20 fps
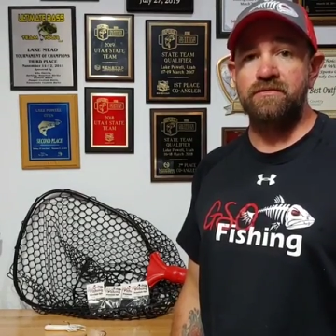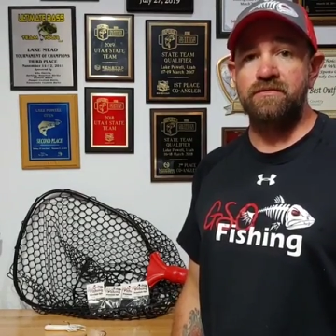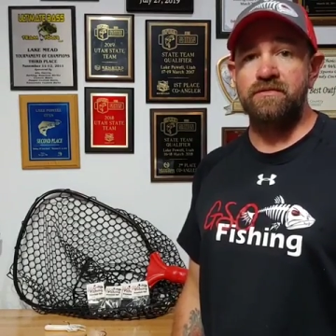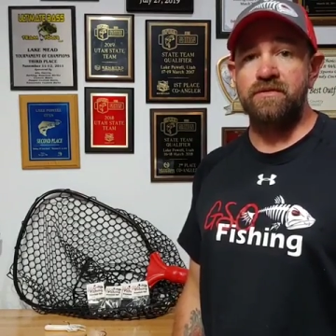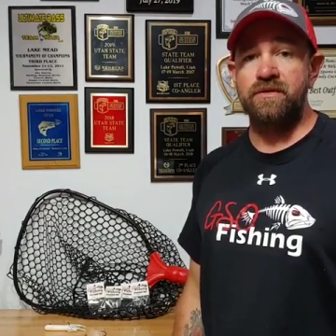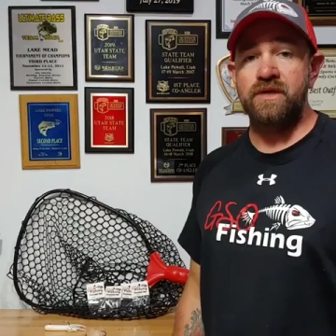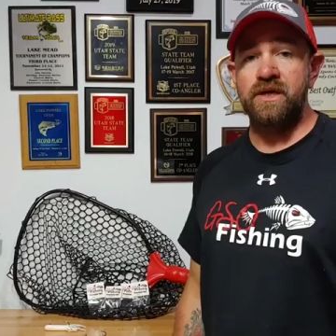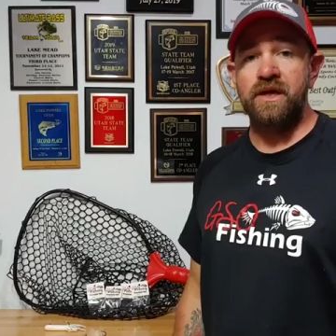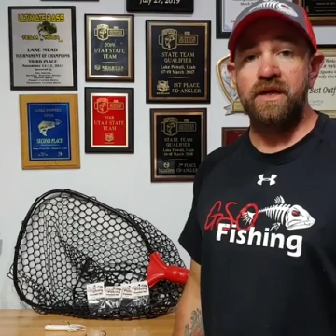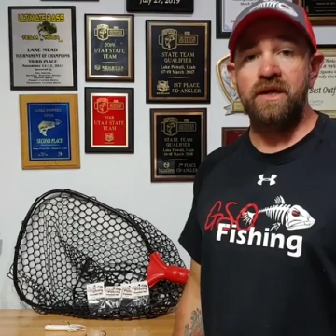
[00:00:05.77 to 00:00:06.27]

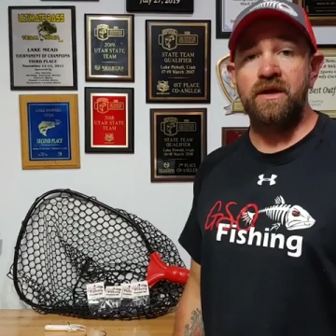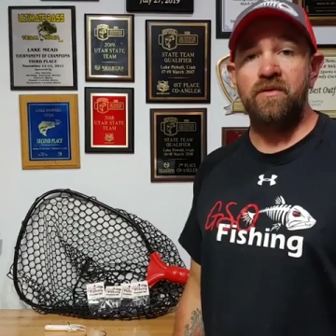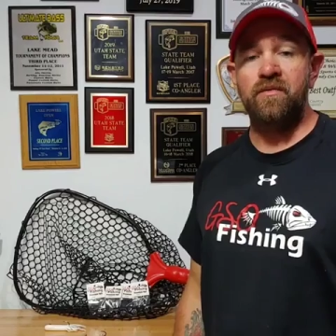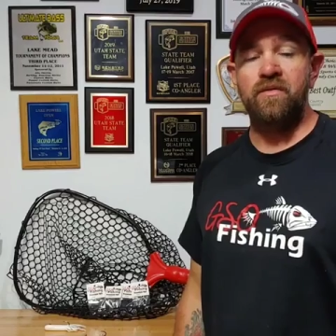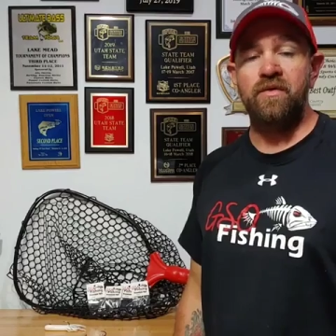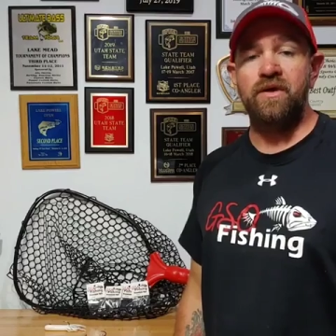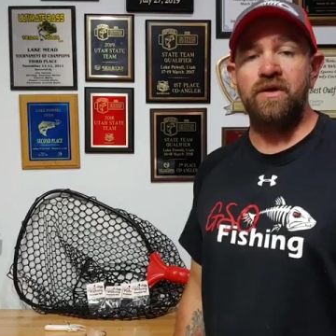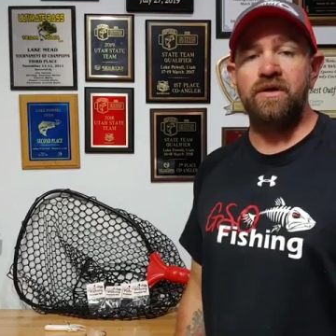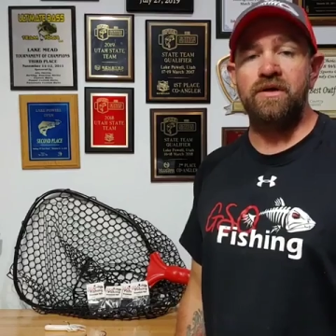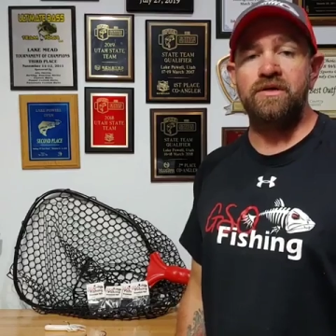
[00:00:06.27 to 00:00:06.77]
Today I
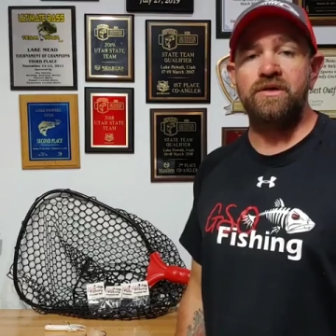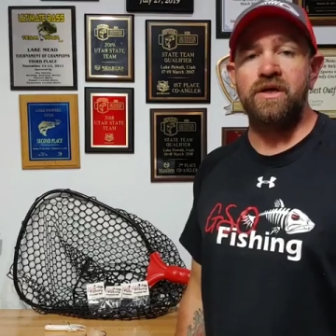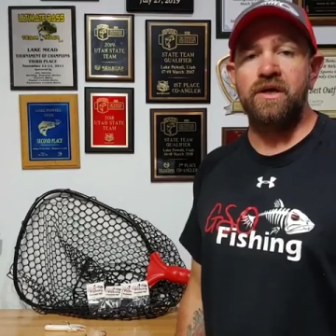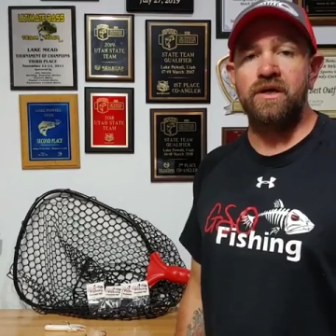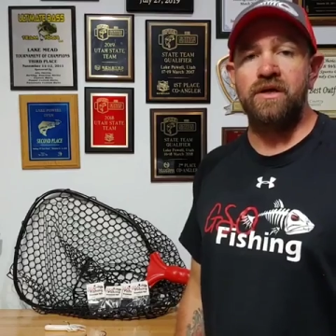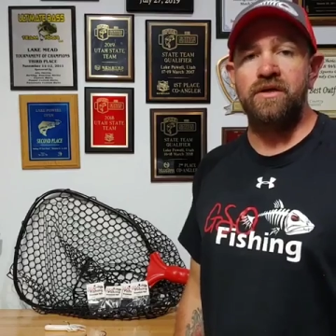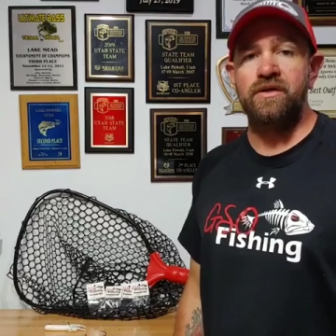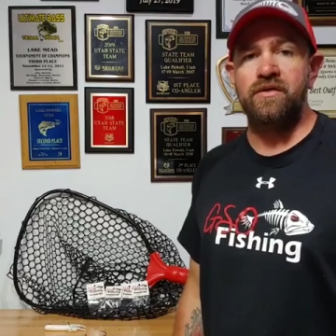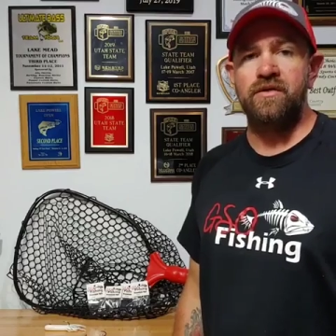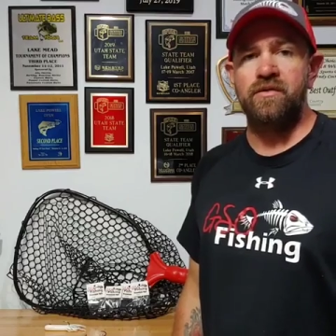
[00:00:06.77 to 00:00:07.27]
wanted to
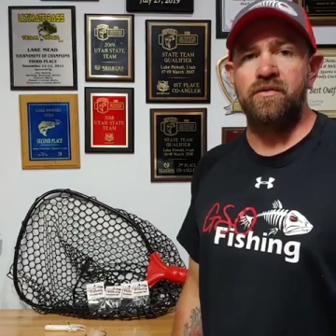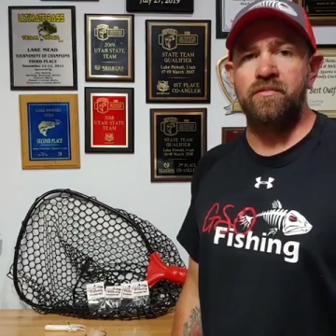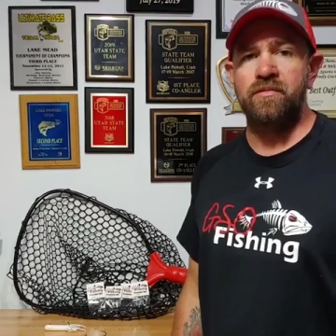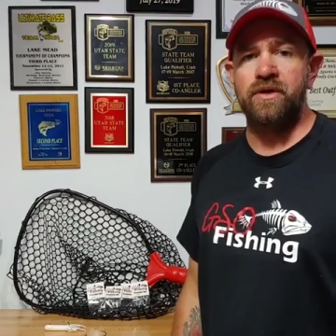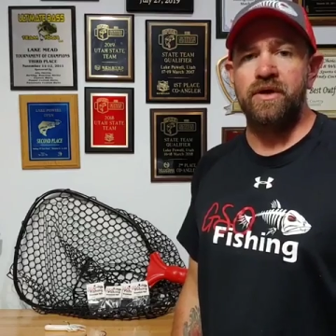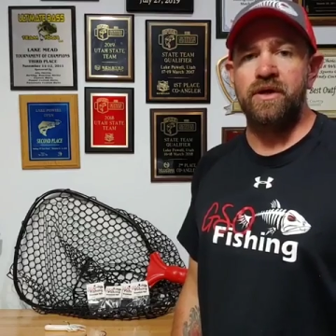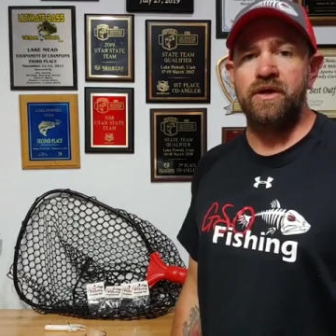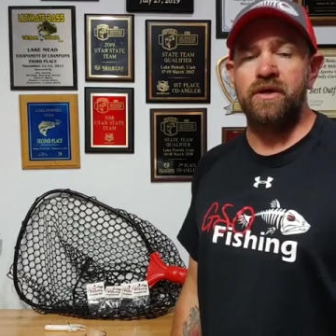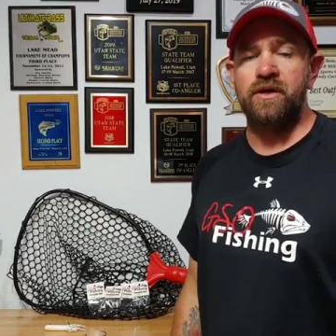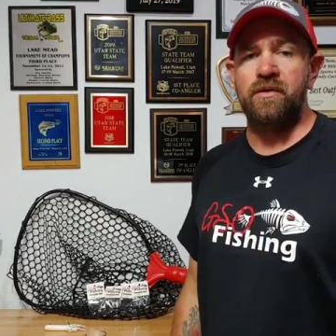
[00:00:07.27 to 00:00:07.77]
talk to you a little
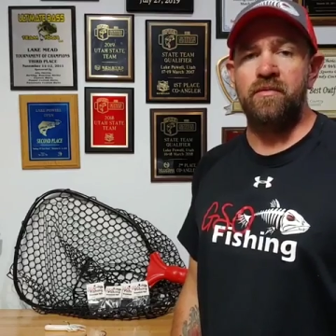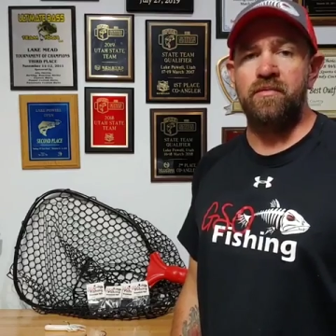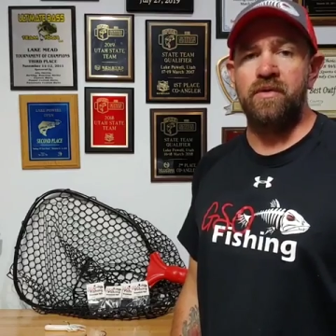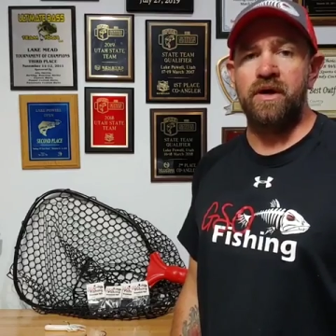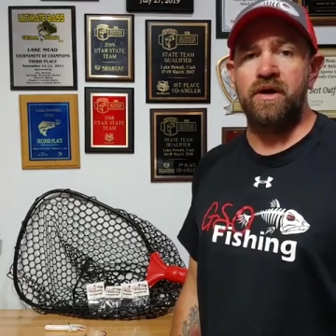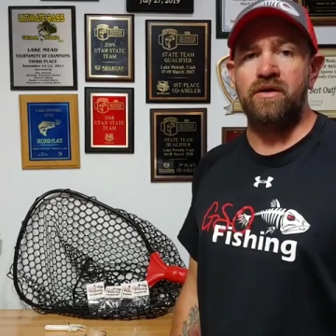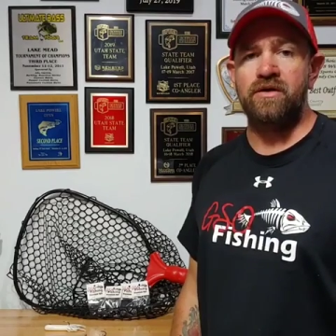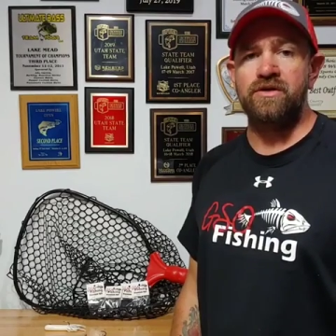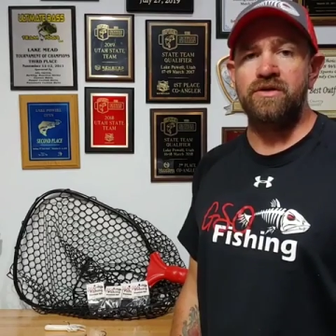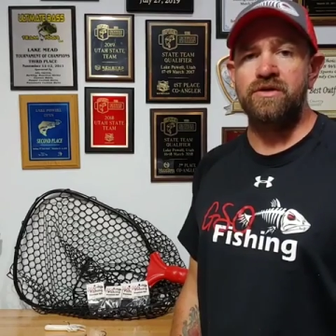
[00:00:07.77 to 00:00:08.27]
bit
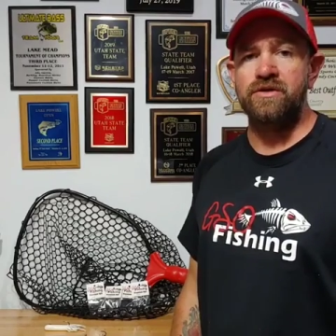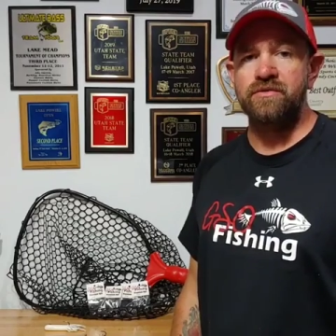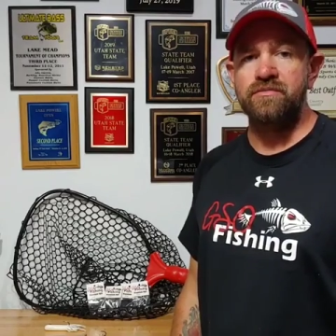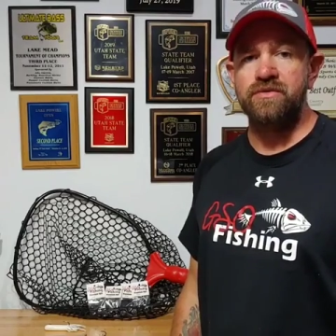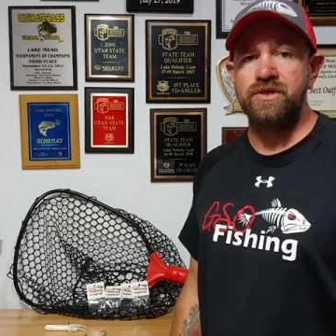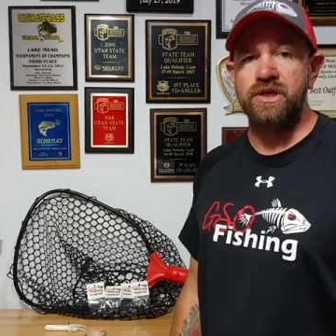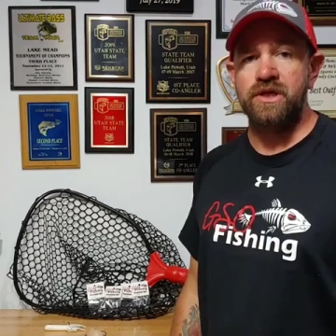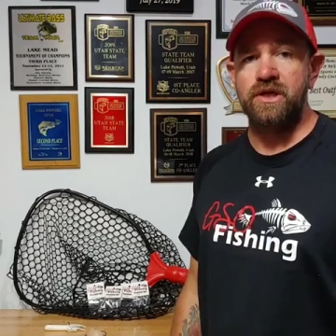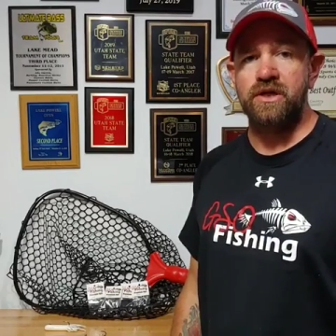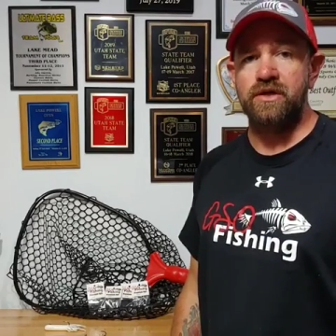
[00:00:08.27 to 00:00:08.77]
about our tube
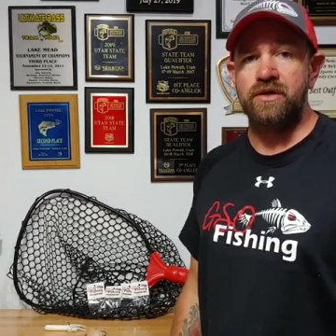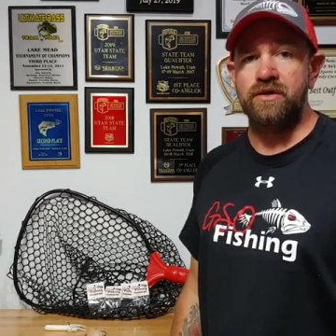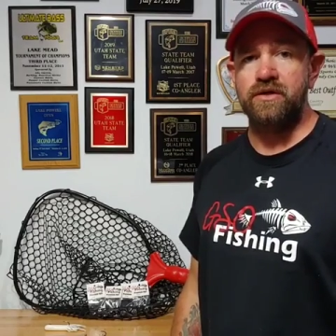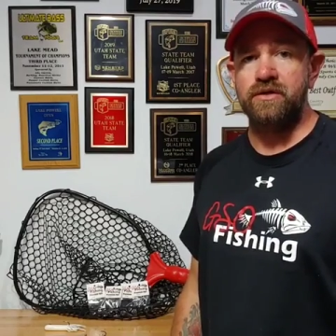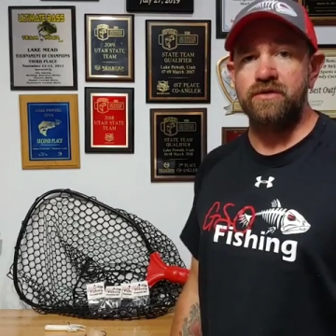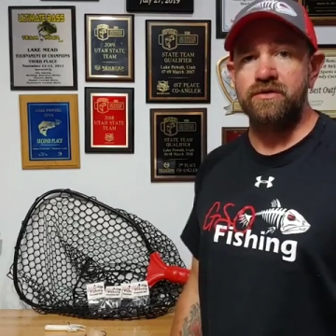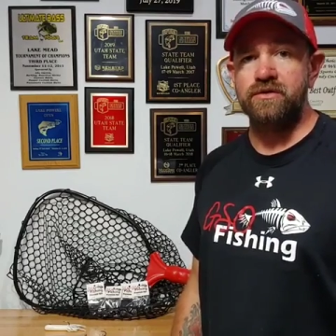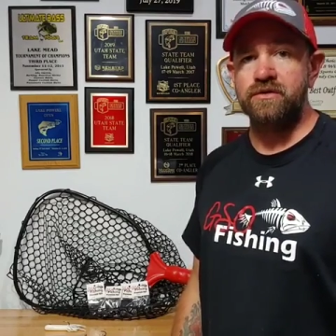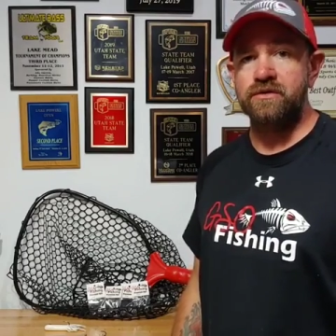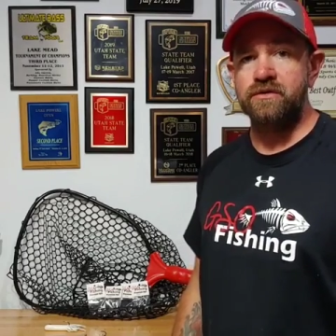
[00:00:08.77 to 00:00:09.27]
jig
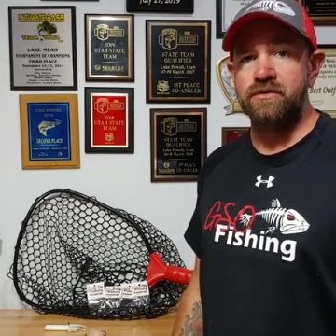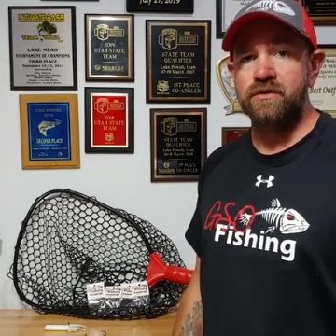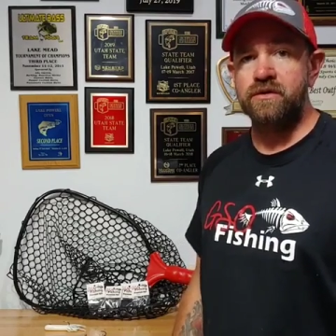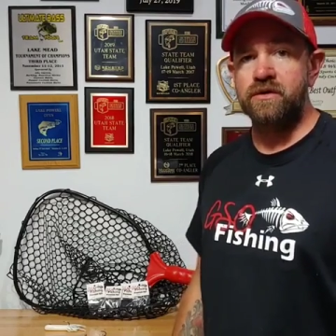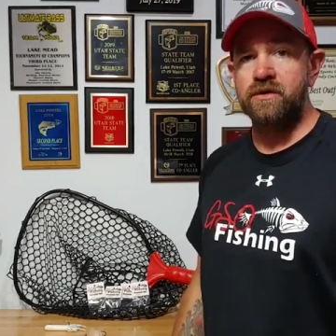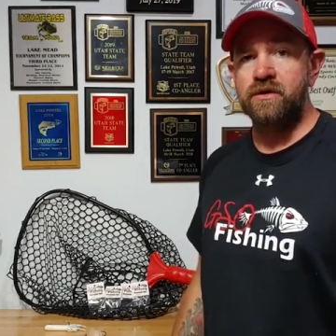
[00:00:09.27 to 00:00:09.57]
hooks.